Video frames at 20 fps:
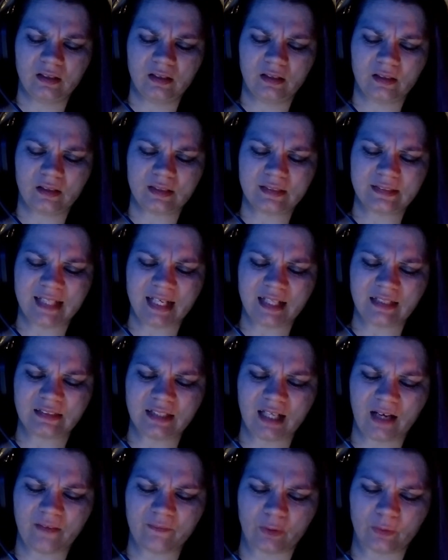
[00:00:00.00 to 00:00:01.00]
"Is that
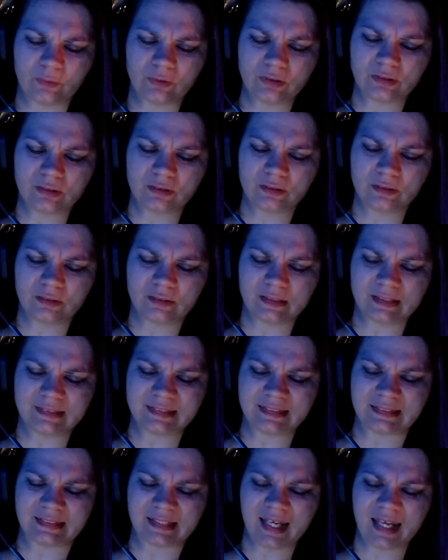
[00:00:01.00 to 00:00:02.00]
Davos? Is
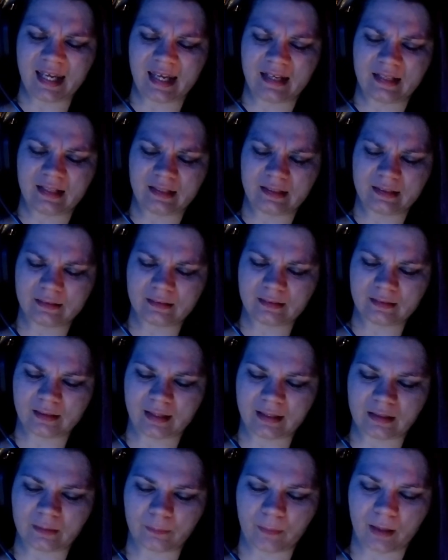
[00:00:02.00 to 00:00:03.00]
he dead?"
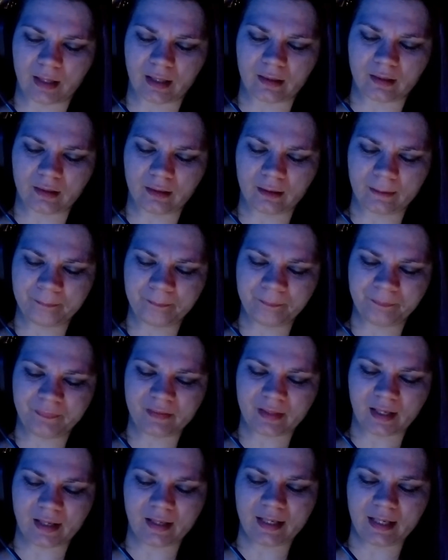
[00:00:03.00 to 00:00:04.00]
he demanded,
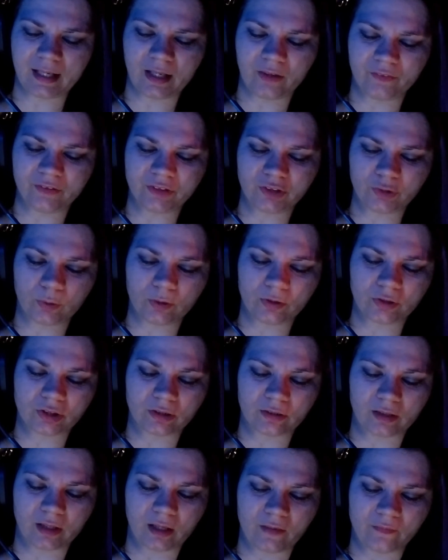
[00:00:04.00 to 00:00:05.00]
and he held the torch
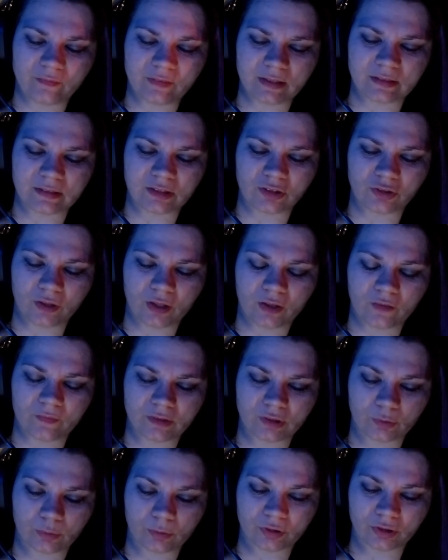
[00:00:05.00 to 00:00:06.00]
aloft as he drove
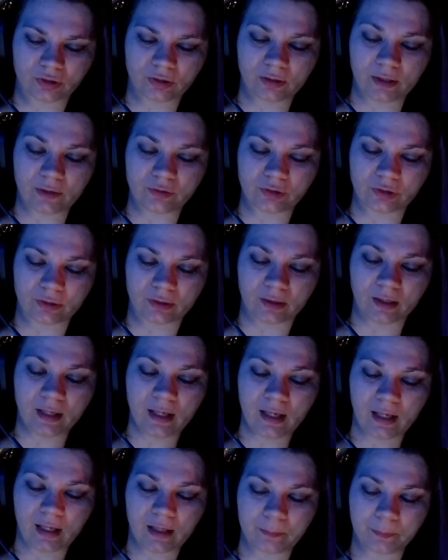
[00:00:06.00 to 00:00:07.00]
his horse closer
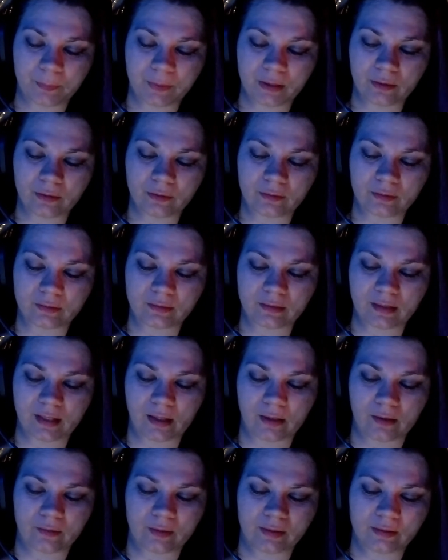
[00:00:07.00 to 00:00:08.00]
and peered
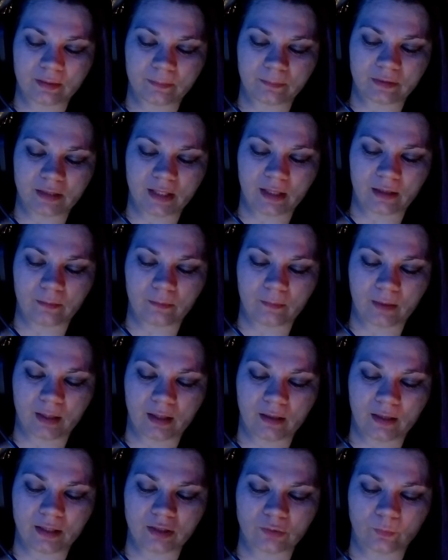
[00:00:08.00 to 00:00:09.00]
down at the dead
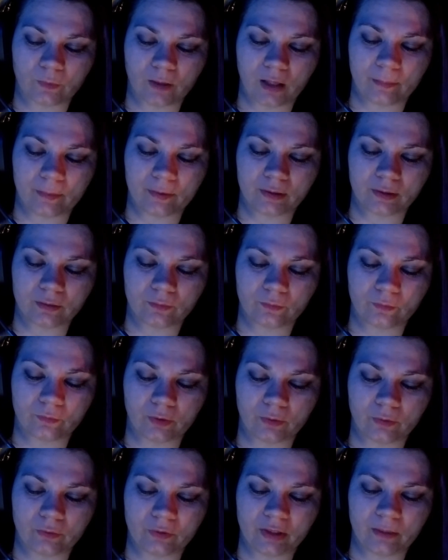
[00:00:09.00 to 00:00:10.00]
man as Robert
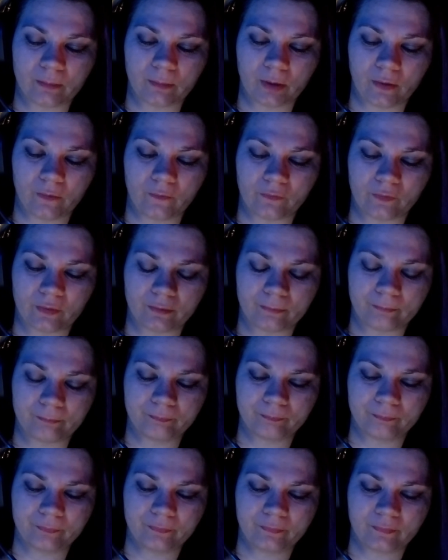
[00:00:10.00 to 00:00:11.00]
rolled him over.
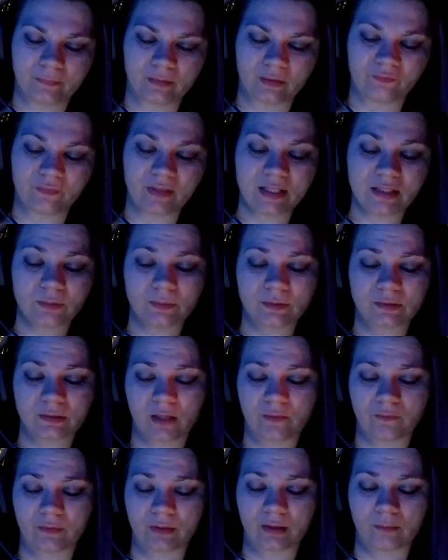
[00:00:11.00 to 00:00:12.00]
The face was
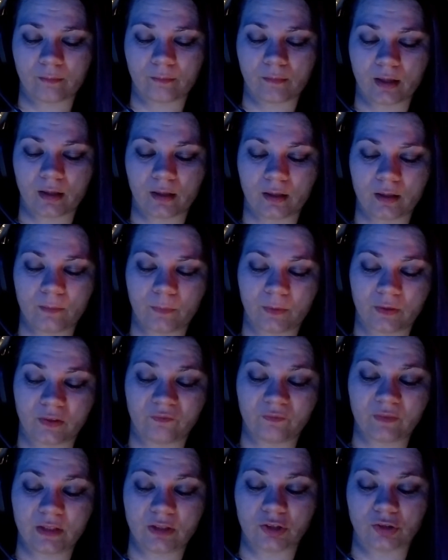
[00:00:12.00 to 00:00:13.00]
covered in mud, but the
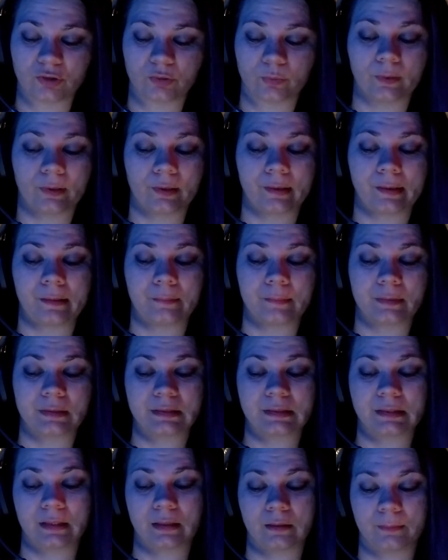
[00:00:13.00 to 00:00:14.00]
features were
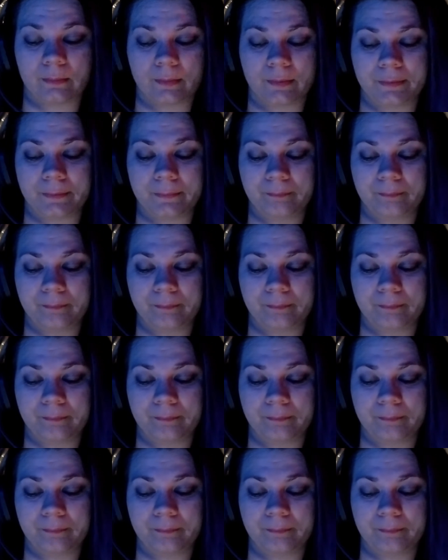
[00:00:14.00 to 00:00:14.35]
unmistakable.